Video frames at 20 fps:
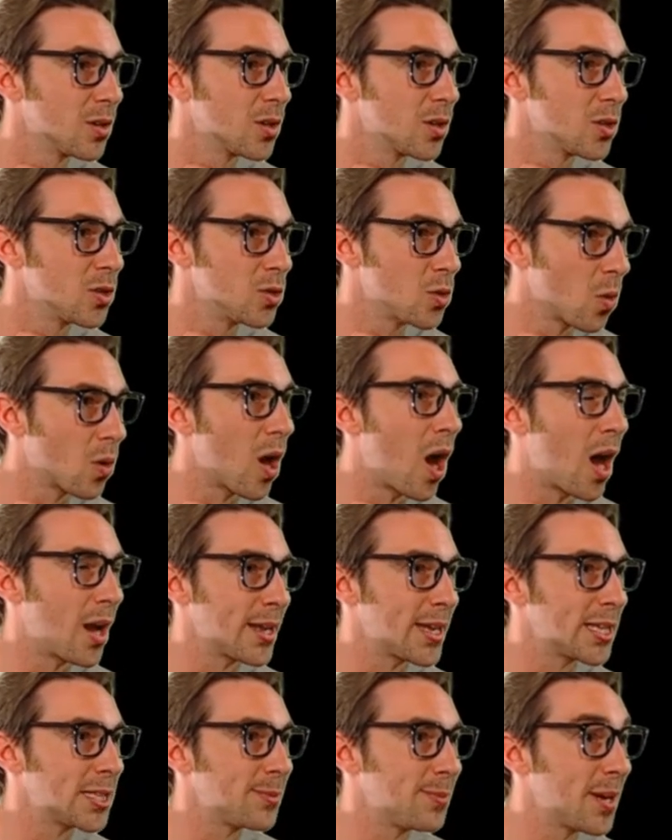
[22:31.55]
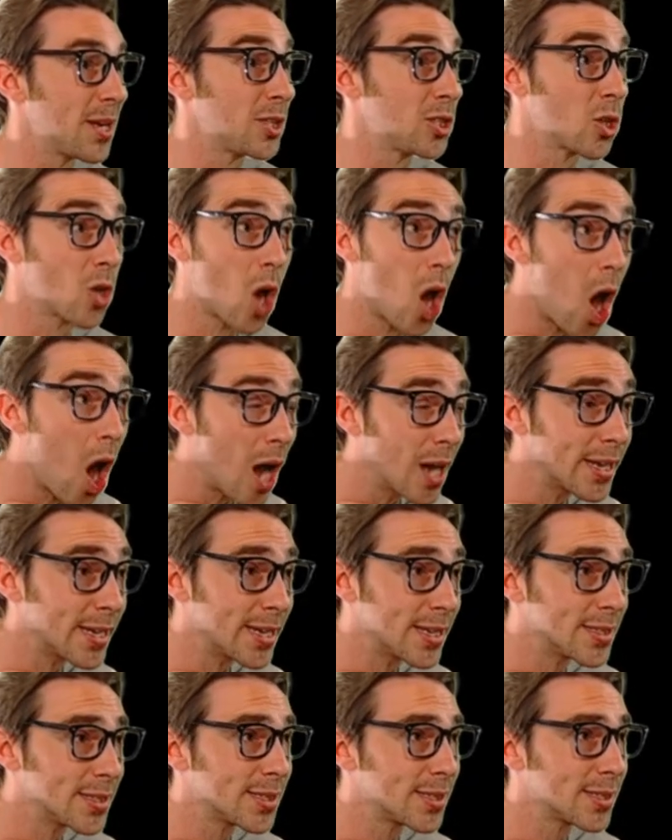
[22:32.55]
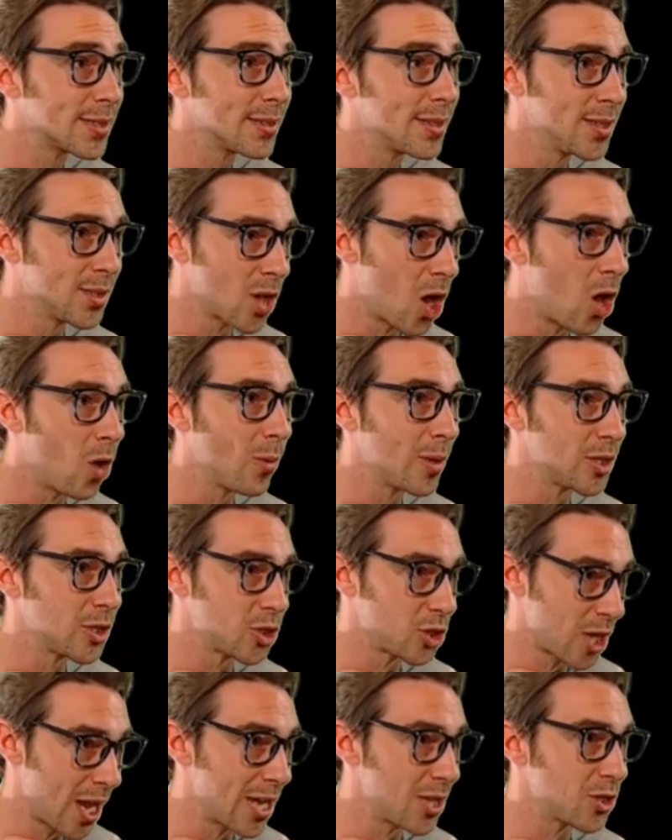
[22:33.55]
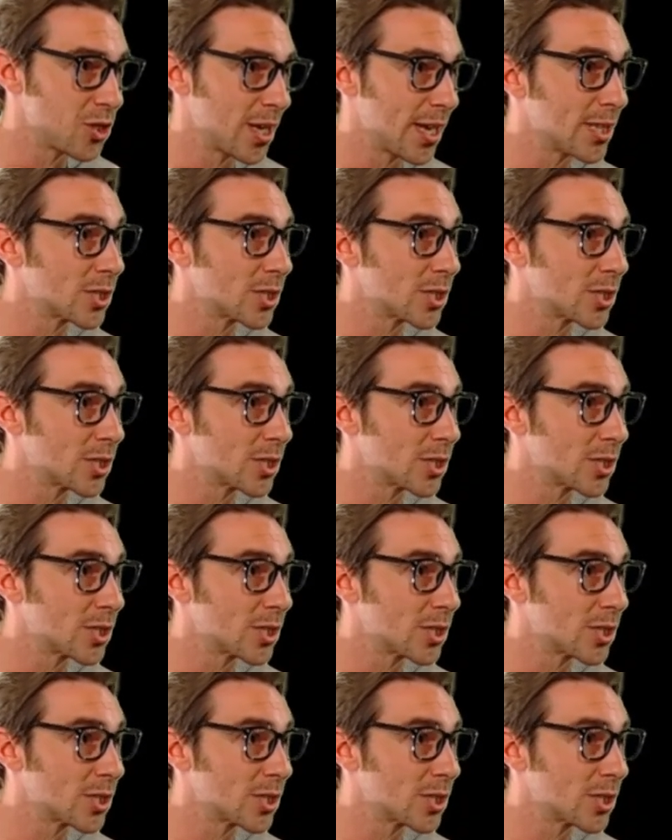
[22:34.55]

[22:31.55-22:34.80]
your audience because your audience is always changing.